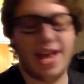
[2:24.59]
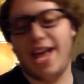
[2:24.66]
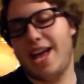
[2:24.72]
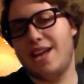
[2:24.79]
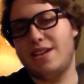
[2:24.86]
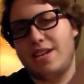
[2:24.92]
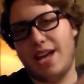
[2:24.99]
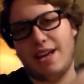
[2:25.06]

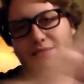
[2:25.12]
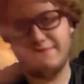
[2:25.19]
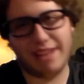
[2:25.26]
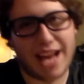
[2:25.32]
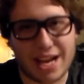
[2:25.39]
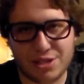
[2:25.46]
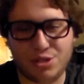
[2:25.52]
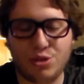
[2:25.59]
And
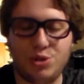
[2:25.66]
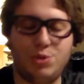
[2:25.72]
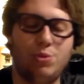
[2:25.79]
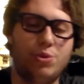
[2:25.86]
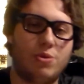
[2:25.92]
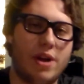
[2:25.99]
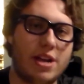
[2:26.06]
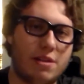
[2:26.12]
as
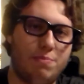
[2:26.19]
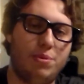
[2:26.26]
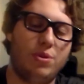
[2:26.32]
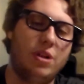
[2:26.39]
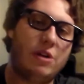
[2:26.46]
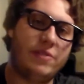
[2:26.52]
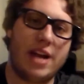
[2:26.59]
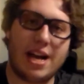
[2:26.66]
usual, Greg
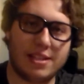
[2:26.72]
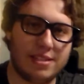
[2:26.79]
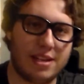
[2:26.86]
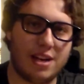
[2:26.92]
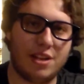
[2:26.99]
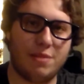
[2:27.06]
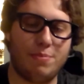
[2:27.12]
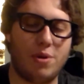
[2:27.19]
Capullo knocks
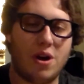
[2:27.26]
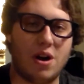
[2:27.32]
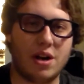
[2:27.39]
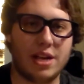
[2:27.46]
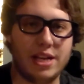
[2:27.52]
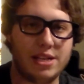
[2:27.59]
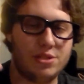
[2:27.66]
it out of the park.